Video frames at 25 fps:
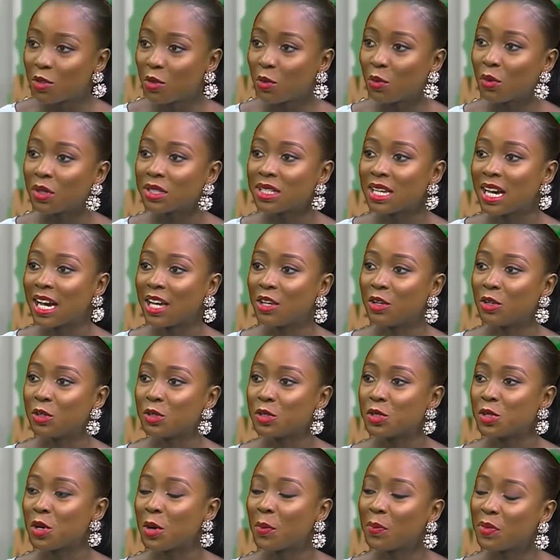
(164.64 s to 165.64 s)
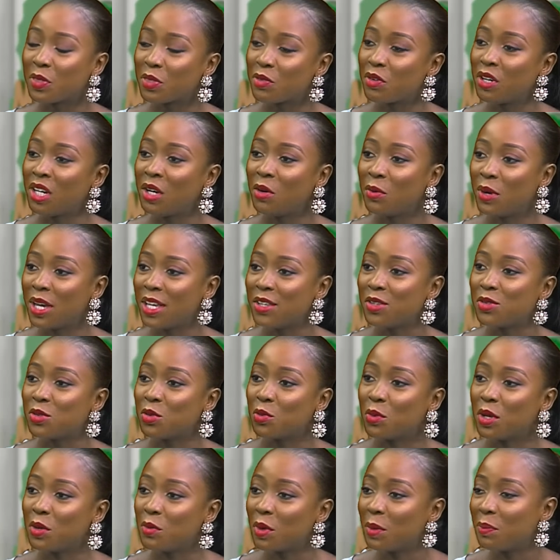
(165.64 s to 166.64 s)
you, what are your top 3 ways to
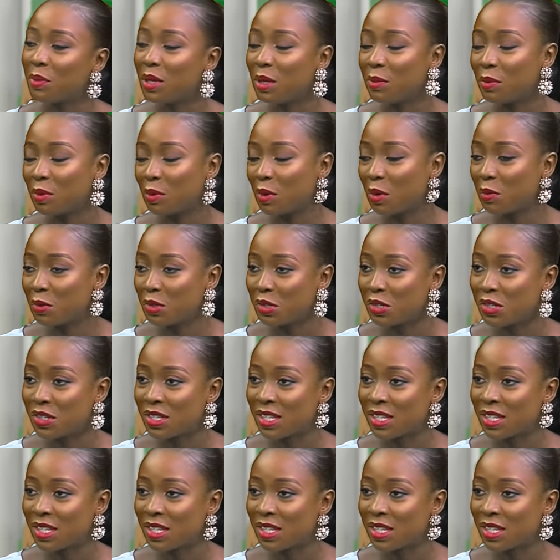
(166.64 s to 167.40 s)
win with people, what would you